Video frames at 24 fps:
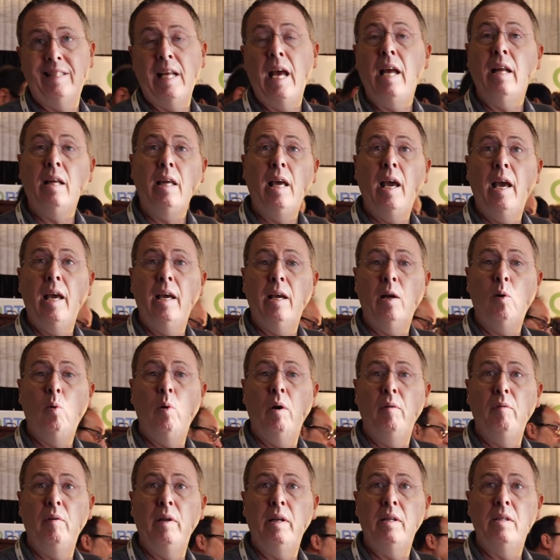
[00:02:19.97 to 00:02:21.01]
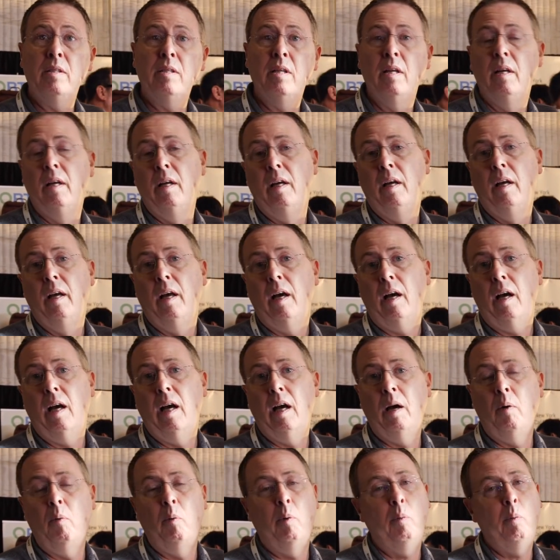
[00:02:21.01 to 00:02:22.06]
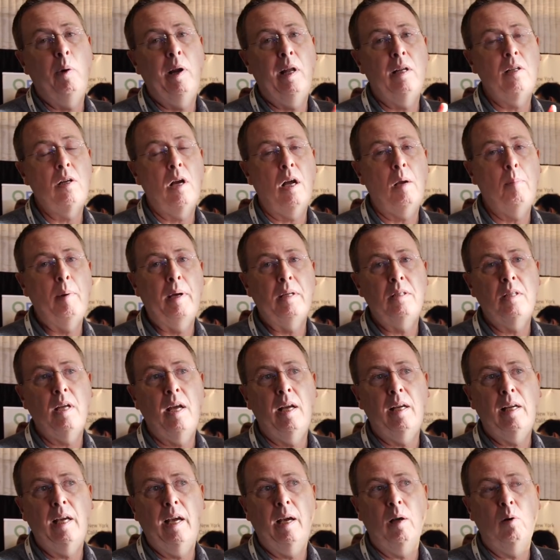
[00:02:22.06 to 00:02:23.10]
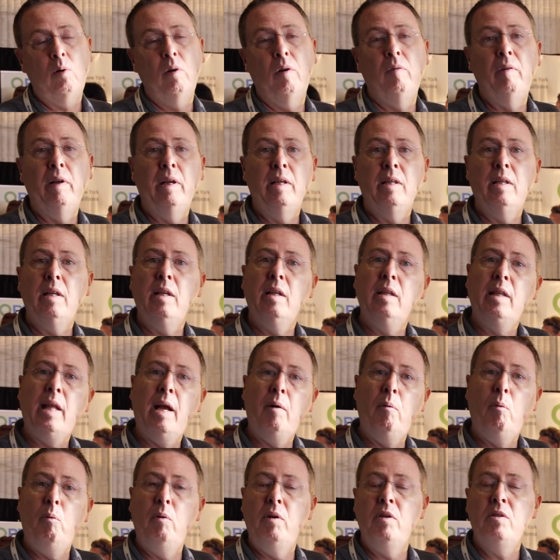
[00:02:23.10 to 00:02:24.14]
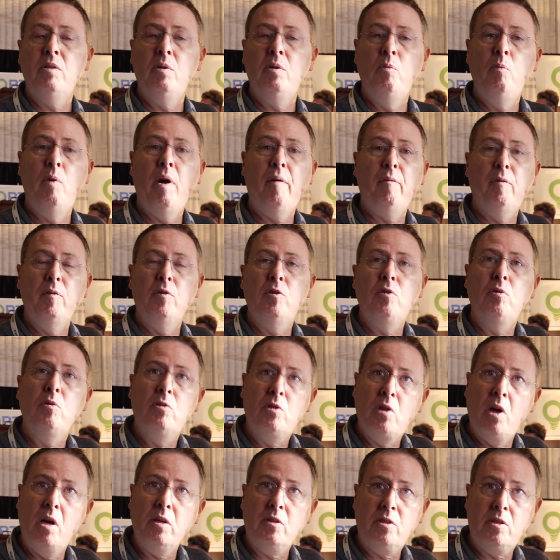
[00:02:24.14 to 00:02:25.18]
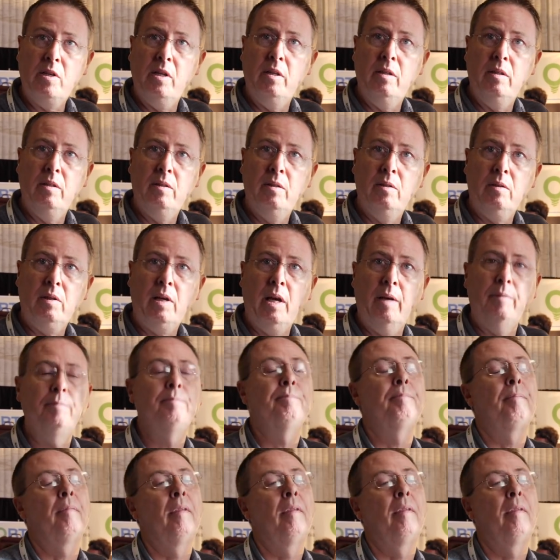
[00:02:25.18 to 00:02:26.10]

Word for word: a 10K equivalent uh, when I talk about 10K equivalent, that was in reference to tungsten, okay?